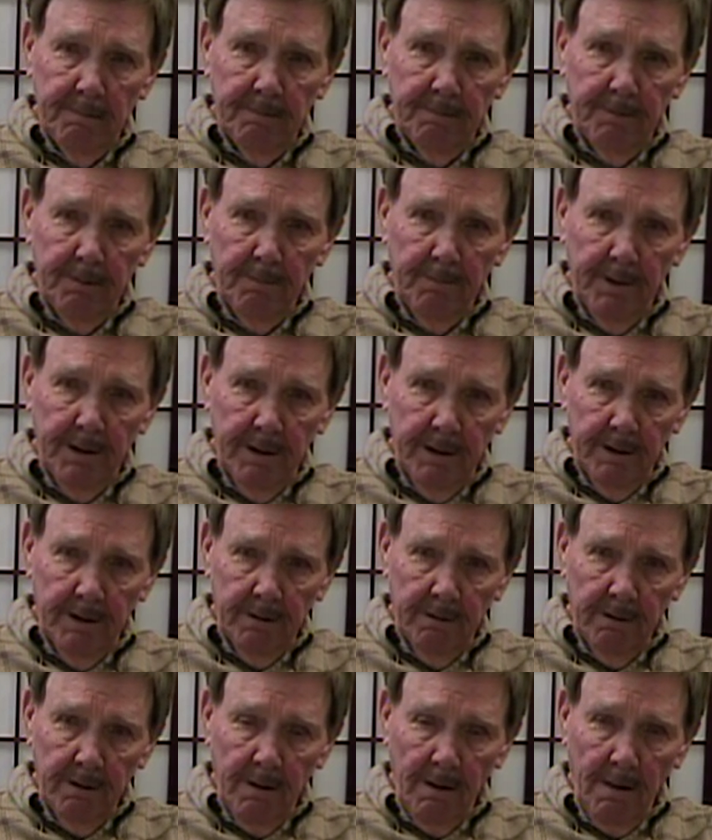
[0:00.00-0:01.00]
from there
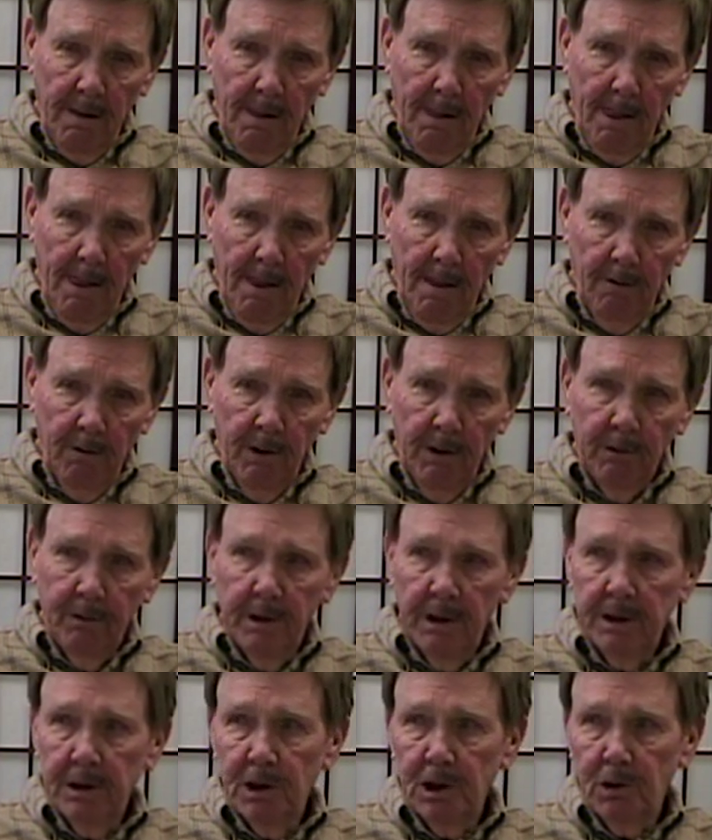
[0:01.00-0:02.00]
we
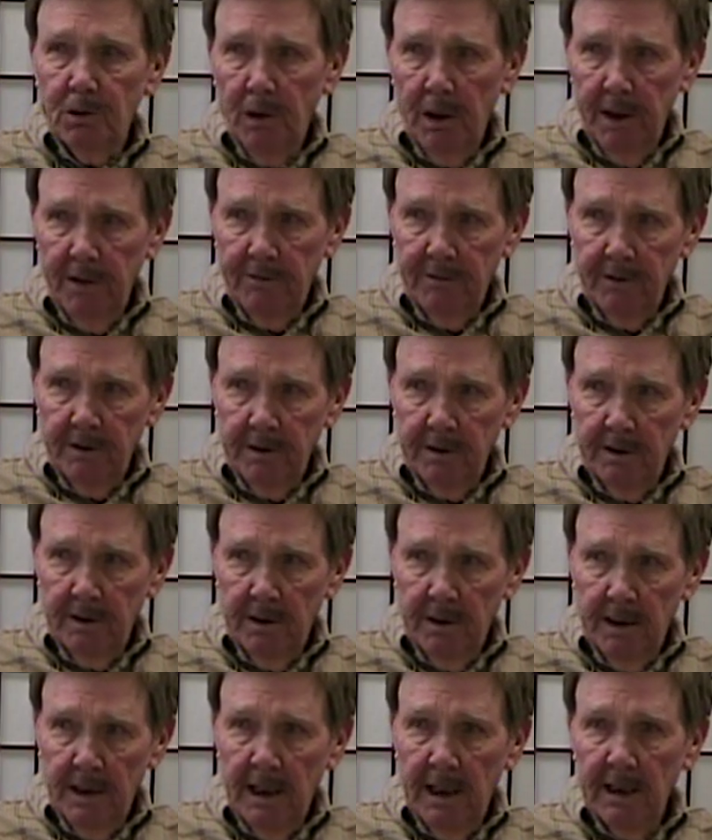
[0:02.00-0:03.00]
went to Schweinfurt.
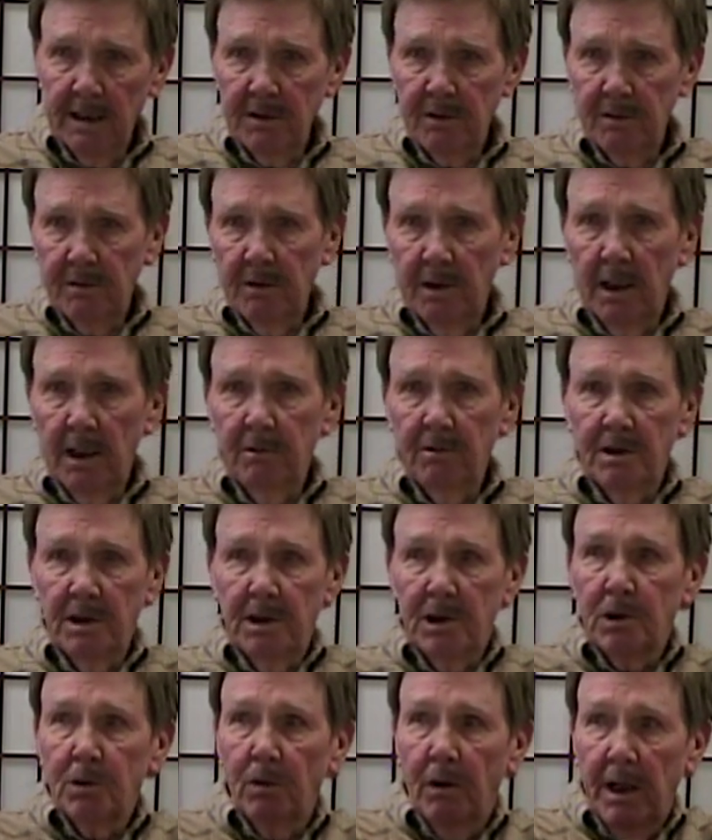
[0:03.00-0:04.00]
And I was in
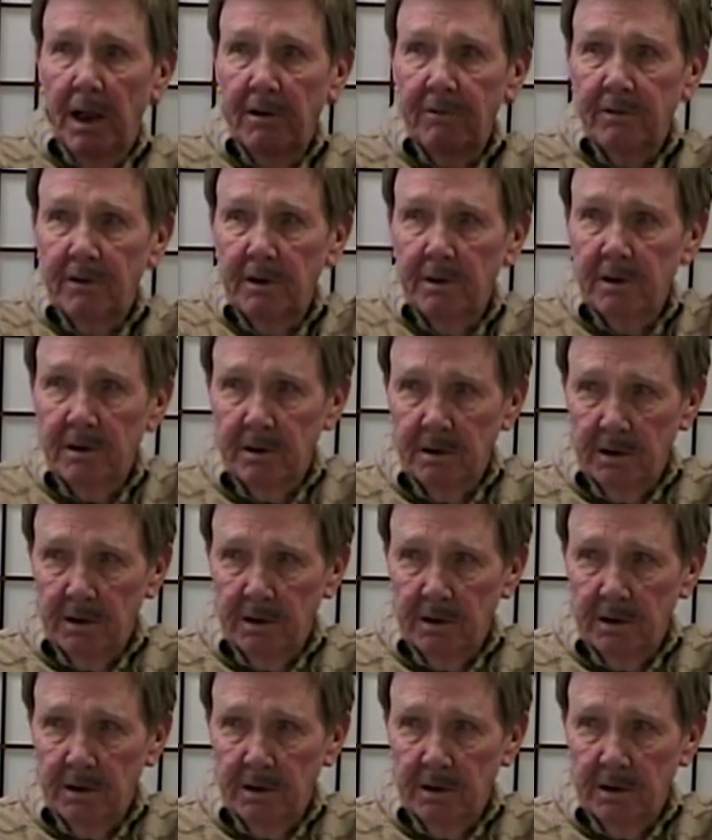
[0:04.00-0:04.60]
Schweinfurt